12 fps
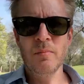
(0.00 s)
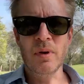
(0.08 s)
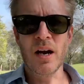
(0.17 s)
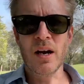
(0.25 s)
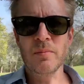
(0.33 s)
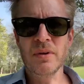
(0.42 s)

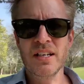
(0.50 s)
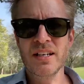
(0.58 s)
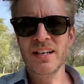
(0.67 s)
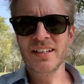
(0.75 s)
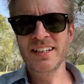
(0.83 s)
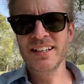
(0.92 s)
Behind me,
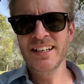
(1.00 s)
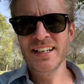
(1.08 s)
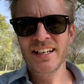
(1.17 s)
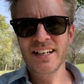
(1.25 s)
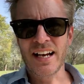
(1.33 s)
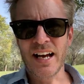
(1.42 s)

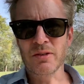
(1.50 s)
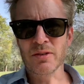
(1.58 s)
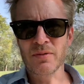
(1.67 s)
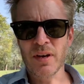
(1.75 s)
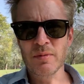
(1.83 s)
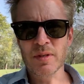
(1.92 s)
Agra's
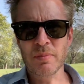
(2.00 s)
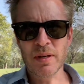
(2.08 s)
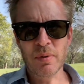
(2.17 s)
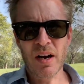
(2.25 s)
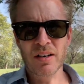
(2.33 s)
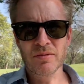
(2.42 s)
famous big
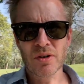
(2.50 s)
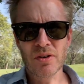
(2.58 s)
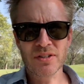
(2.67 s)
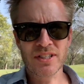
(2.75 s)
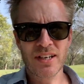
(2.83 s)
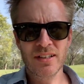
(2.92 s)
pile of
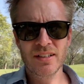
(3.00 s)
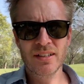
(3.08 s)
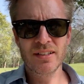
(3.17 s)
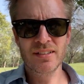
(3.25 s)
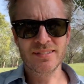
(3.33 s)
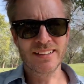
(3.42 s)
rocks.
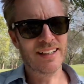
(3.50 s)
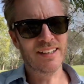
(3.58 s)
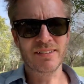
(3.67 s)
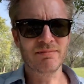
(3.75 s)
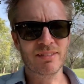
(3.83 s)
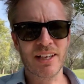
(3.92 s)

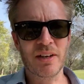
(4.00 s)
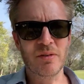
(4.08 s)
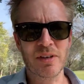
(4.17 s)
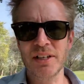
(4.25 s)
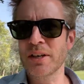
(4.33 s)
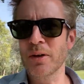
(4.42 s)
I don't
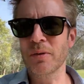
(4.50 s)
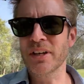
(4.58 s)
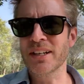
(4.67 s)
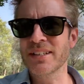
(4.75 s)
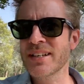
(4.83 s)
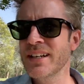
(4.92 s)
really know what it
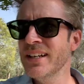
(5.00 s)
is.